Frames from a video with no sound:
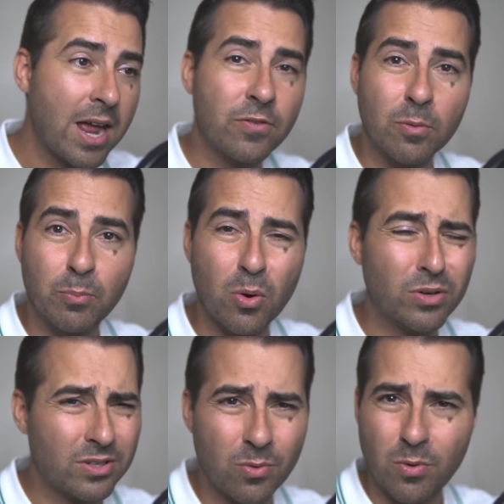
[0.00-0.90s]
And if you're
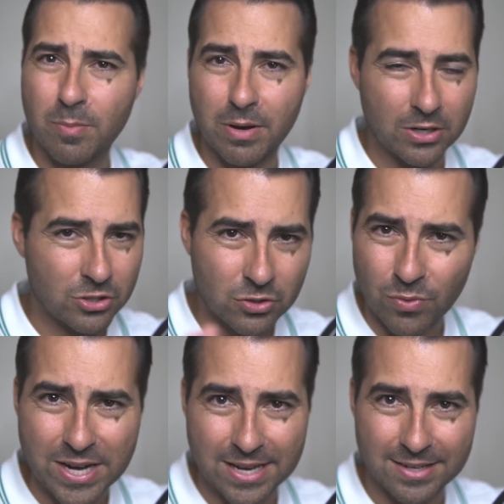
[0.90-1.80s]
broke, don't worry about it. Just
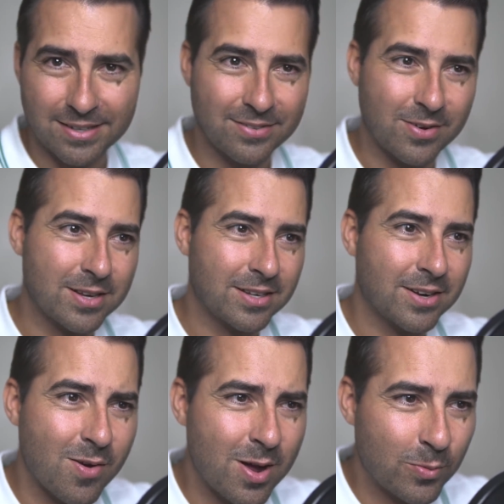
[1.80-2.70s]
read it, right? You
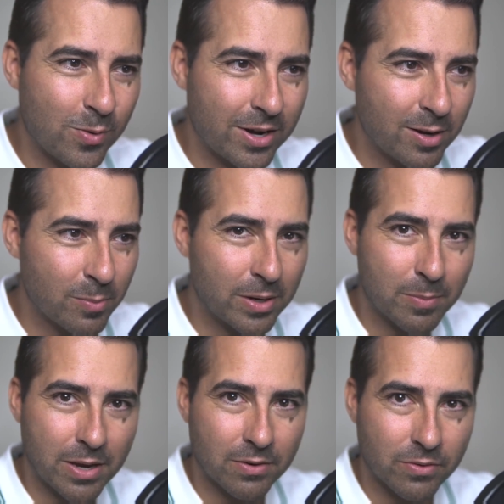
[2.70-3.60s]
know, I don't want anybody
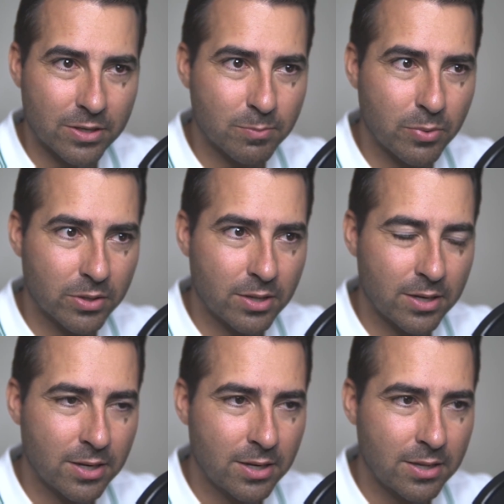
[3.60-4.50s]
paying for this book
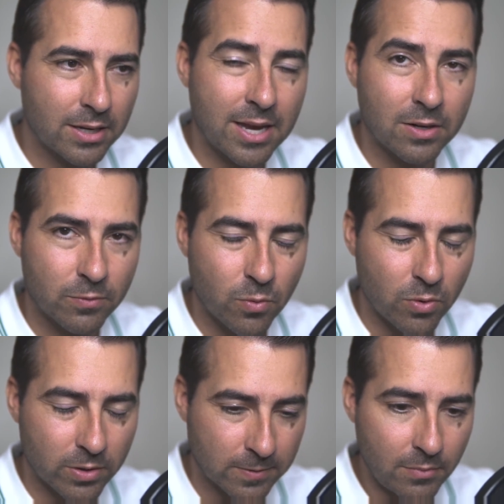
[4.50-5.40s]
that that can't afford it.